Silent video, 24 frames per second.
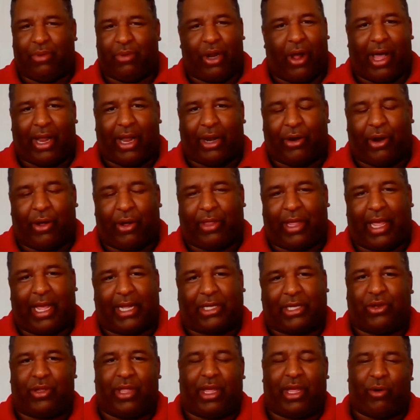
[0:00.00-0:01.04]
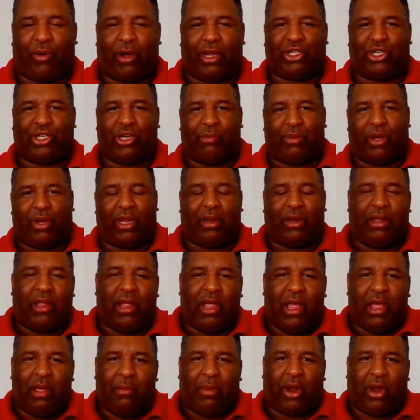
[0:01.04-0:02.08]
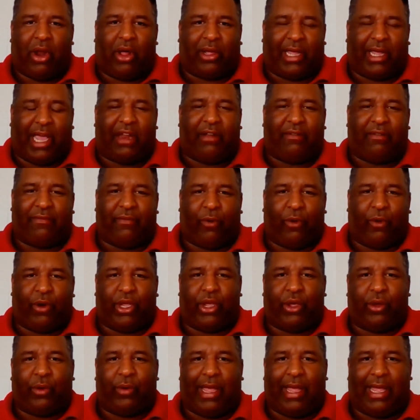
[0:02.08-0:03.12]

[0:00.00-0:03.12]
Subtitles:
I don't know the answer to that question, but I'll get it for you.